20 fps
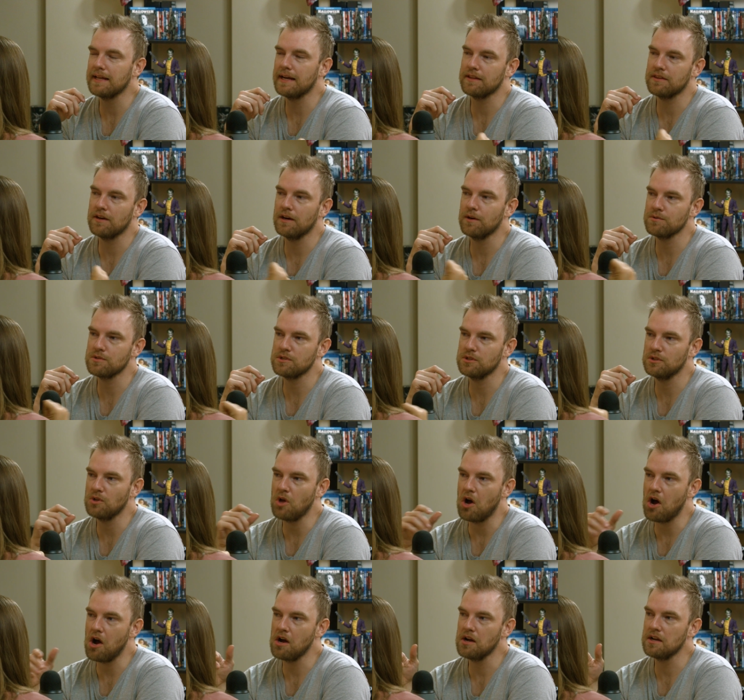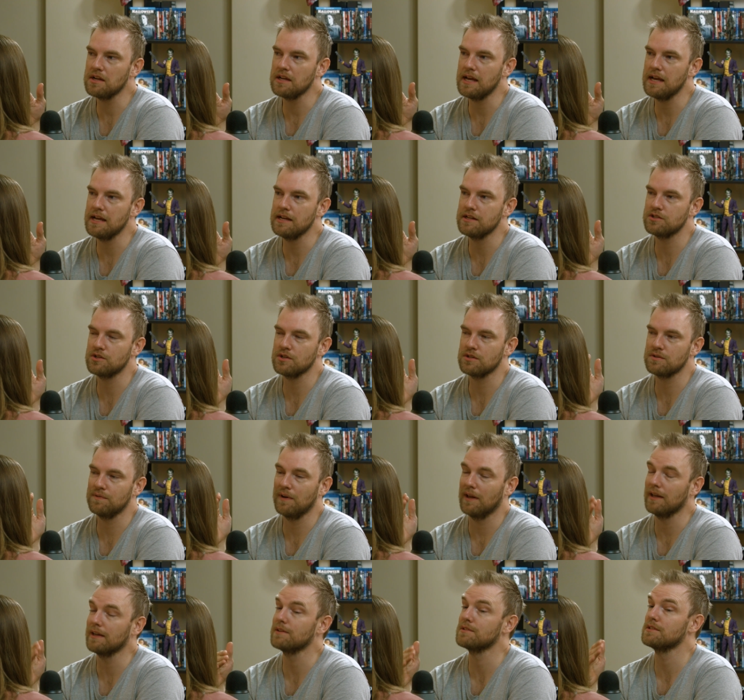I thought it was long. It just
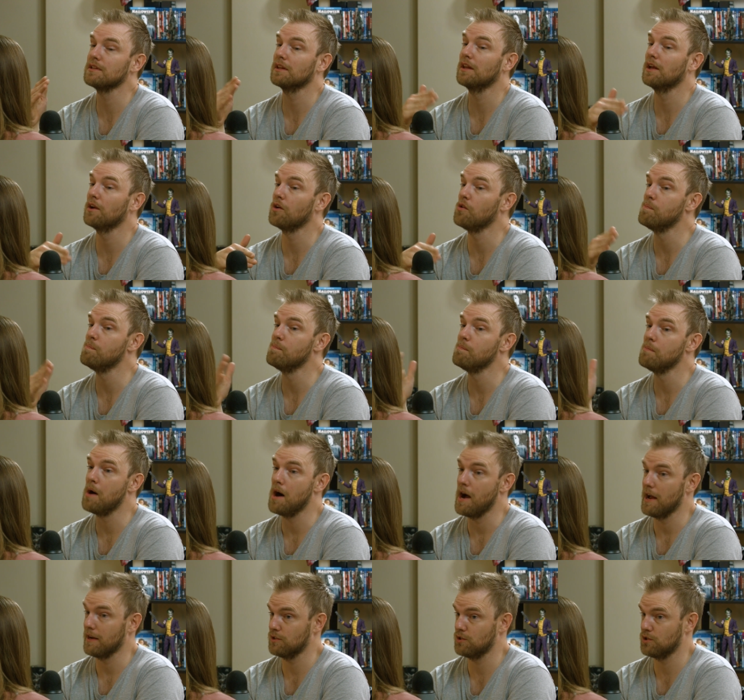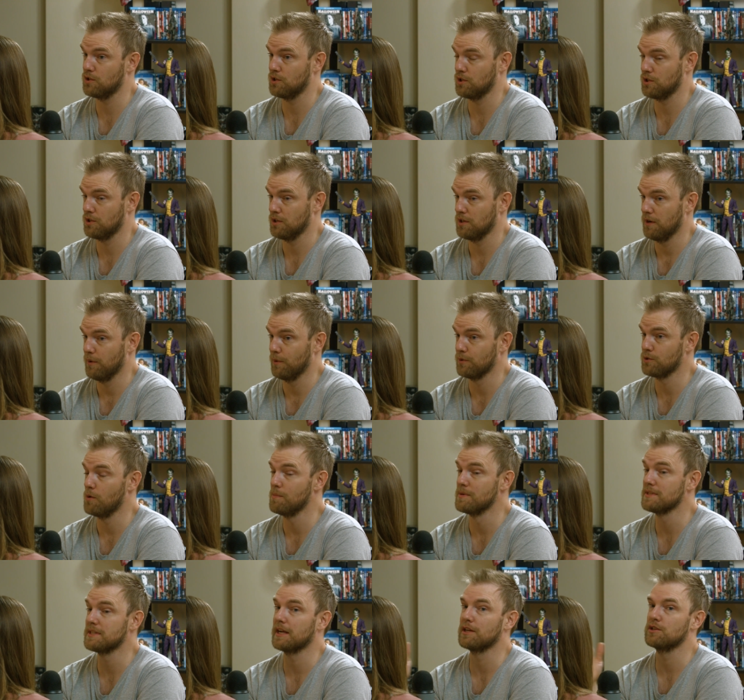felt like it was a little much. It was
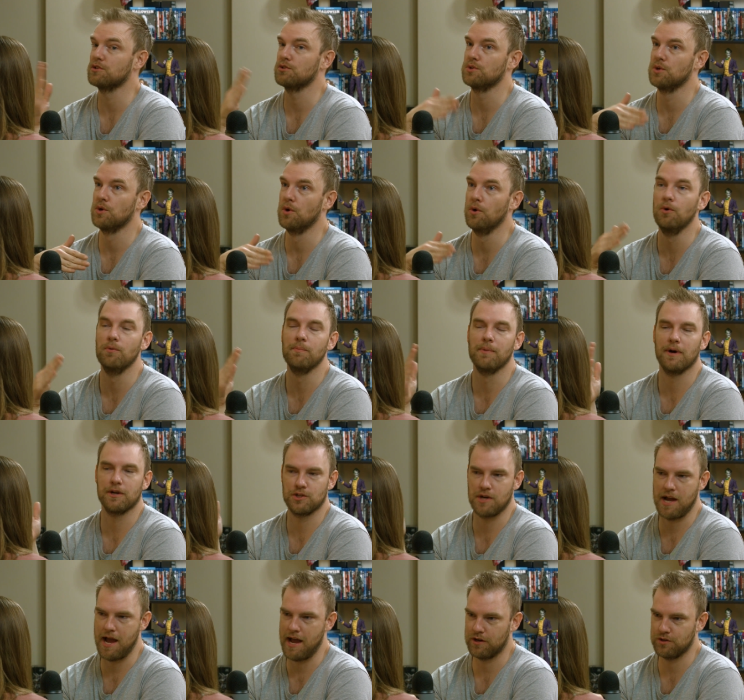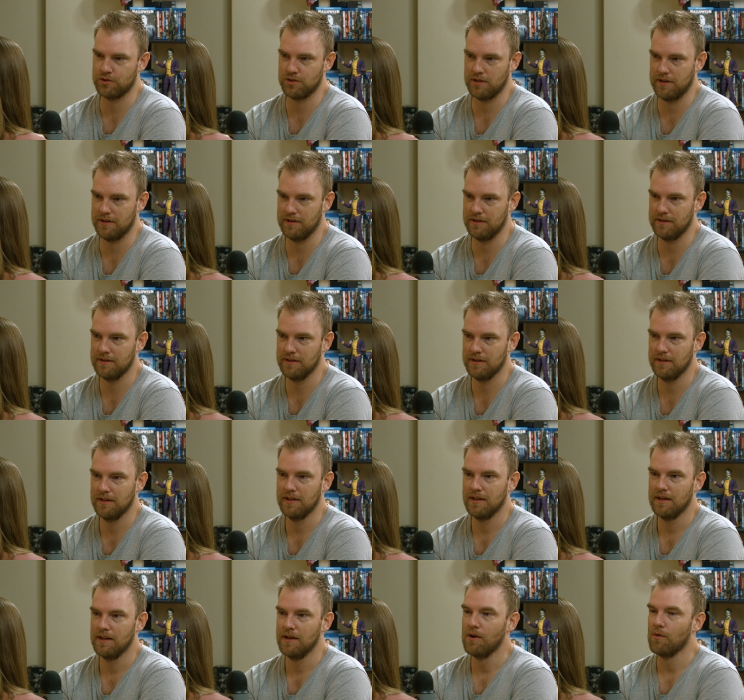almost like too much action.
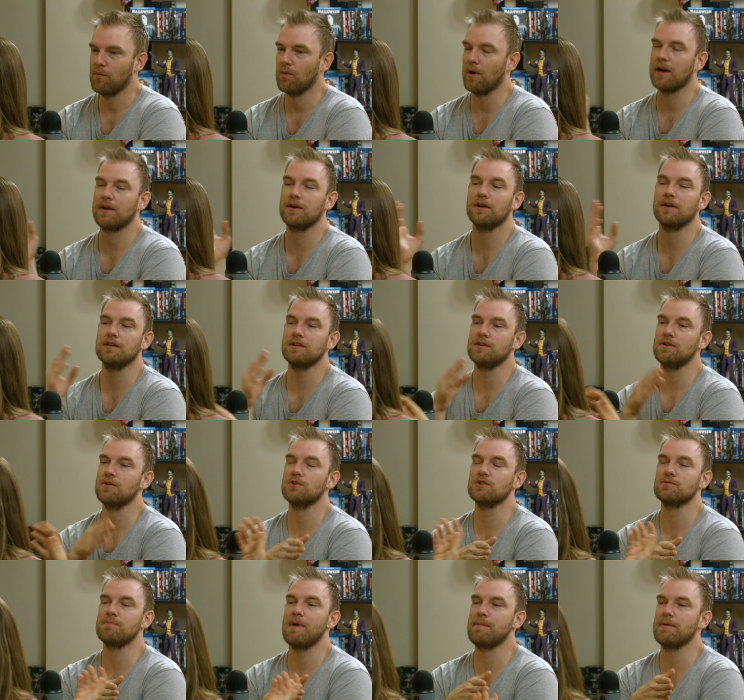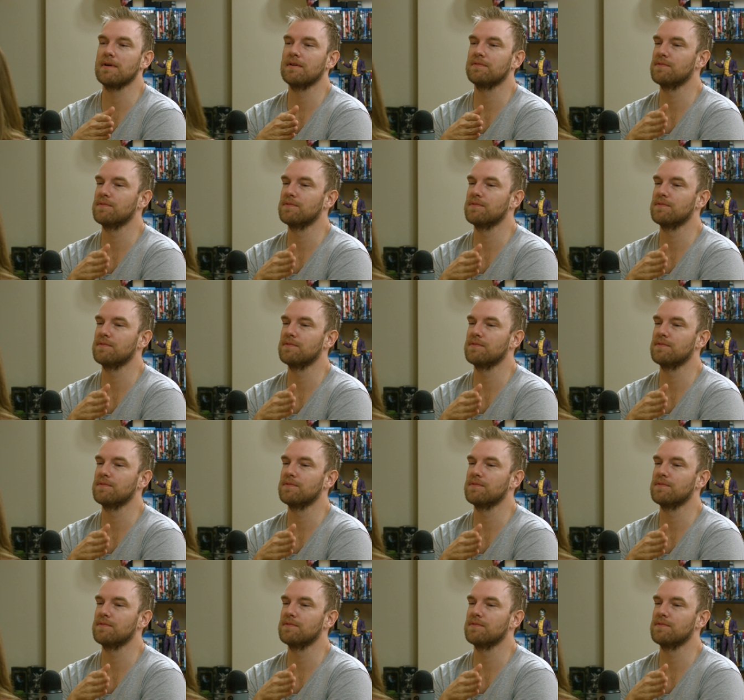Where I could have used maybe